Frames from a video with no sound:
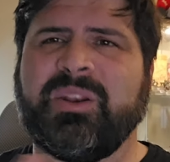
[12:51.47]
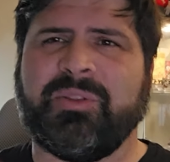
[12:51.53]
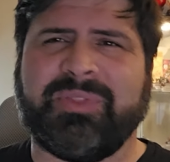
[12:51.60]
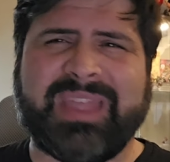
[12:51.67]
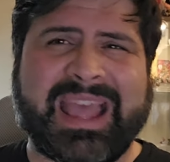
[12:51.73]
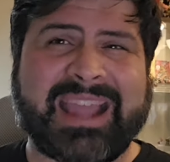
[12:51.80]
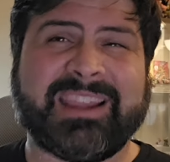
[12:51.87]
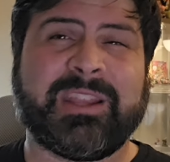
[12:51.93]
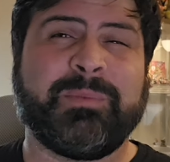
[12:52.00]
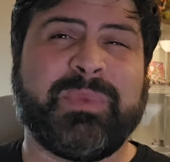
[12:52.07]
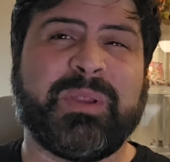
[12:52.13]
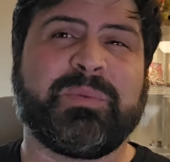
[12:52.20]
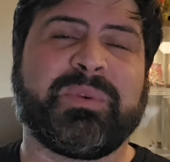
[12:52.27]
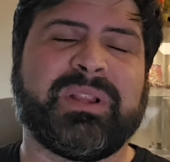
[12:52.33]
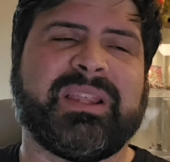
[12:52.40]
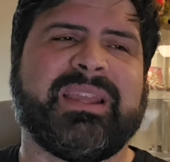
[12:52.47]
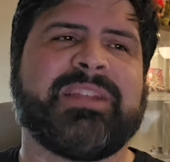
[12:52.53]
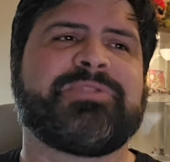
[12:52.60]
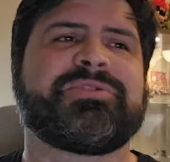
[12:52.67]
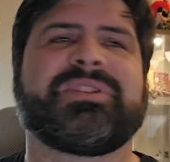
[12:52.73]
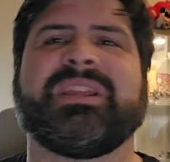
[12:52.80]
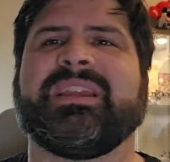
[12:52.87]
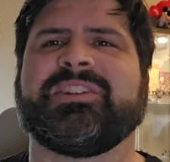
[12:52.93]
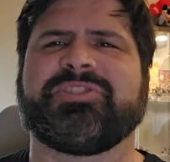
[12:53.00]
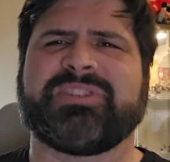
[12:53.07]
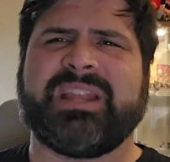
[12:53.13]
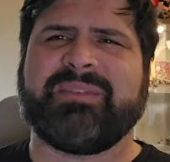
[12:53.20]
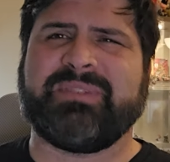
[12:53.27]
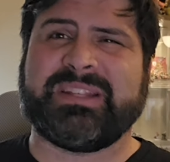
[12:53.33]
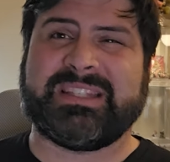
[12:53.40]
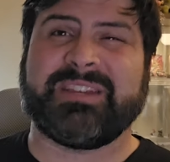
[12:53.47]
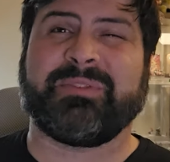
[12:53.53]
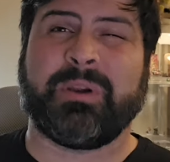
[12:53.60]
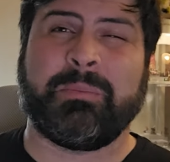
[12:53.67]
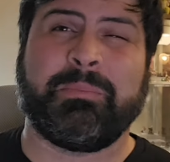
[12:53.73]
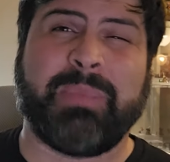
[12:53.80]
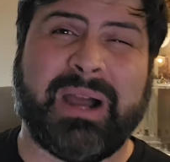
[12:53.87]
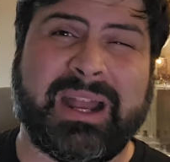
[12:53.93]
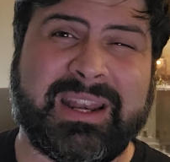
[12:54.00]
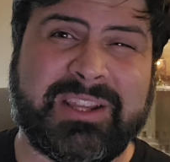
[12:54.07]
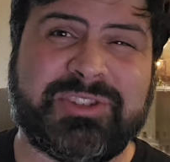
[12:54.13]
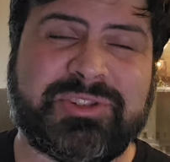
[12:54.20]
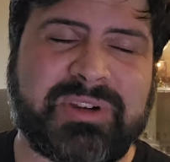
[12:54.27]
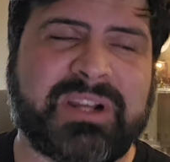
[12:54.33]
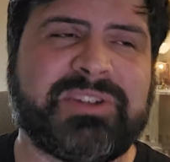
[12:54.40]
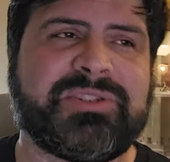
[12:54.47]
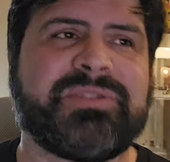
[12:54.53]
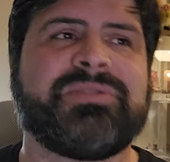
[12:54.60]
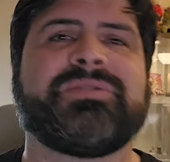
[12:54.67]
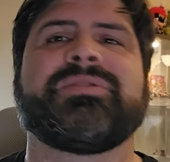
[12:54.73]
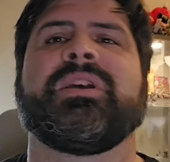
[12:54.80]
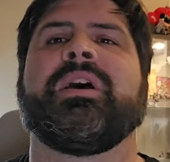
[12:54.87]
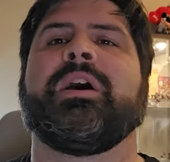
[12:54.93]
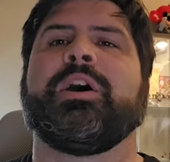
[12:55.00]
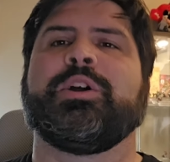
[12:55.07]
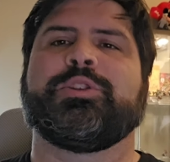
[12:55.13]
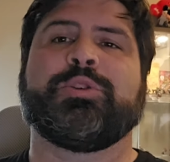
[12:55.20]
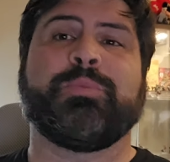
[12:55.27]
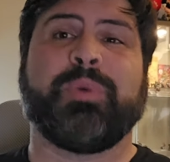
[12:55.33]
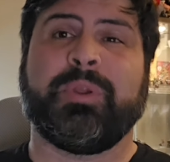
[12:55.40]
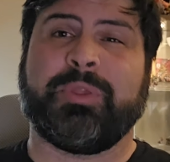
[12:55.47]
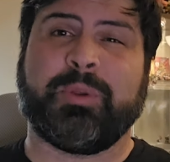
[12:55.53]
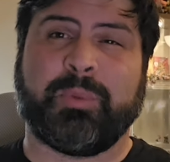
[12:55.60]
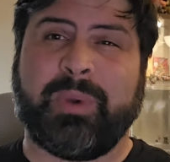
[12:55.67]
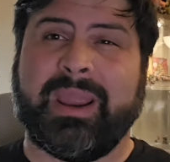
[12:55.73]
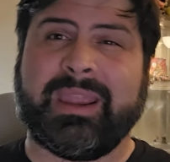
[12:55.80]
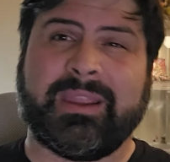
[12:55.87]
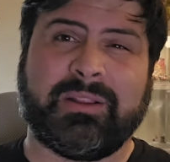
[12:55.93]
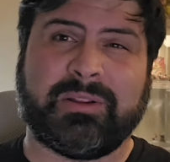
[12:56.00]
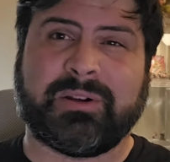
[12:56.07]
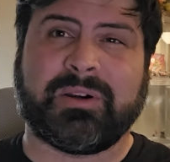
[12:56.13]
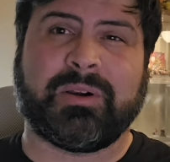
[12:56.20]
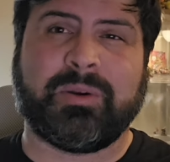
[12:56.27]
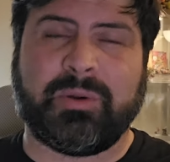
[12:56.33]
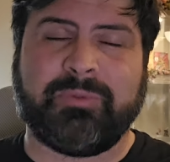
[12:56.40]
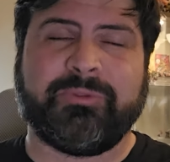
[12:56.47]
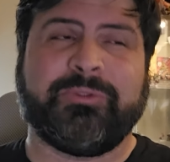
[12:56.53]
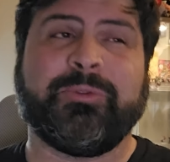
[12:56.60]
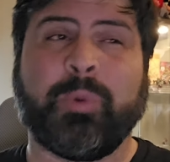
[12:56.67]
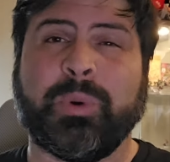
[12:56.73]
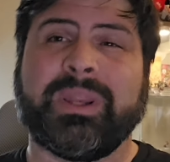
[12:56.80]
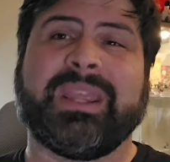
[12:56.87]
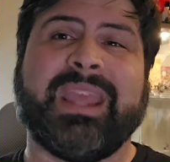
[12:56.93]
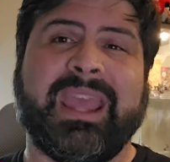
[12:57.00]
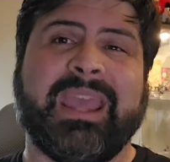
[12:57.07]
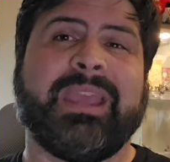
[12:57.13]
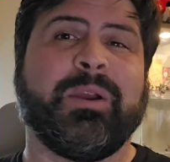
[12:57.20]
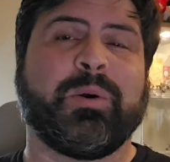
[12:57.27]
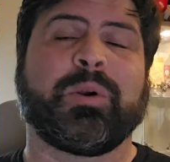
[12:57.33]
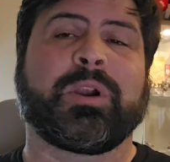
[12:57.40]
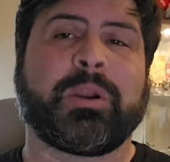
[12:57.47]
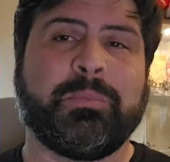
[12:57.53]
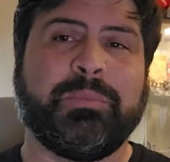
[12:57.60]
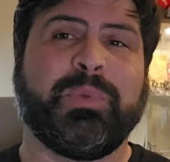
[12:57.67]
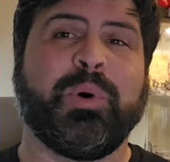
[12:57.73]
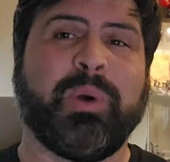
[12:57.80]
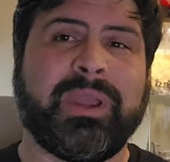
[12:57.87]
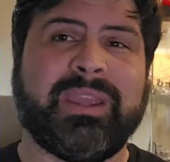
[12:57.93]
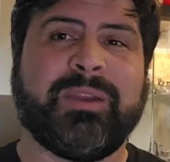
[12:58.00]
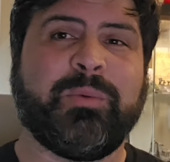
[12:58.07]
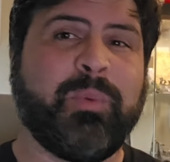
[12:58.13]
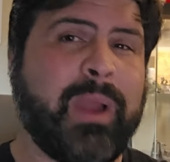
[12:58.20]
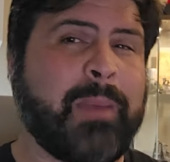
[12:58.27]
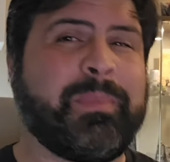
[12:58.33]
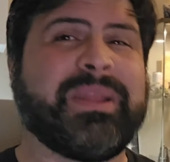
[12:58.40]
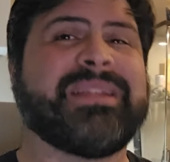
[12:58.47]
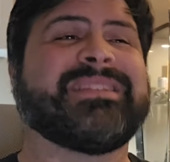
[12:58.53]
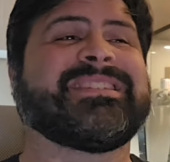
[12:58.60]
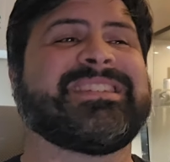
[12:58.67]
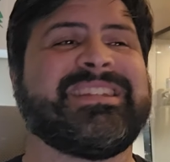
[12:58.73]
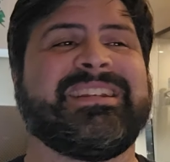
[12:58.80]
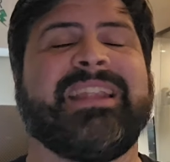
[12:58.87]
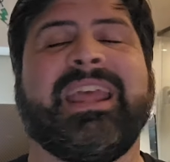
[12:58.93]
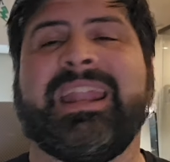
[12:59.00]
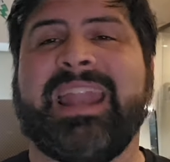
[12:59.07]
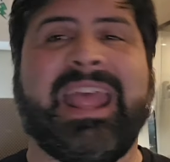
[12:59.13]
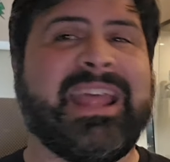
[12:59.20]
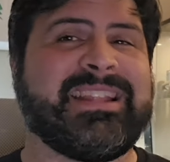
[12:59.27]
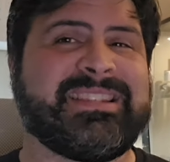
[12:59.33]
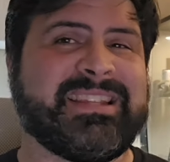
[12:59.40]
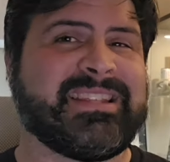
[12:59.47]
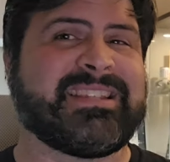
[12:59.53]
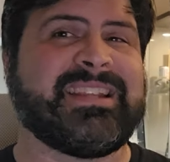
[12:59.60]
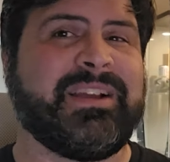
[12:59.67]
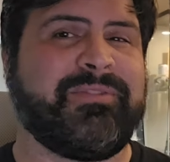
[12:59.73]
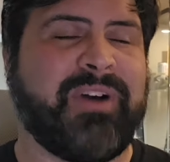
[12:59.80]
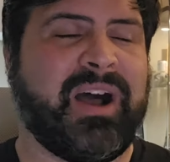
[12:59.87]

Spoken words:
That could be really interesting, and just having different body structures to put the regular 40k Ork boy weapons and heads and stuff